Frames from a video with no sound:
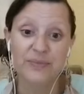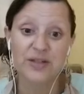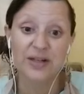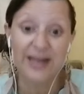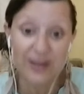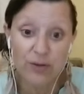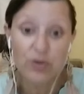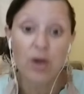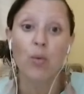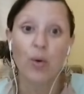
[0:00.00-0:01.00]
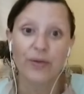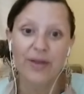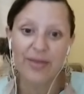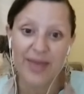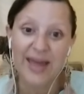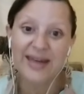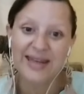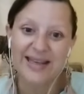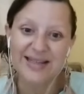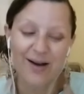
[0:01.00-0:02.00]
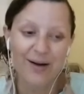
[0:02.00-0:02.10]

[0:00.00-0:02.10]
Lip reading: you know what their needs are.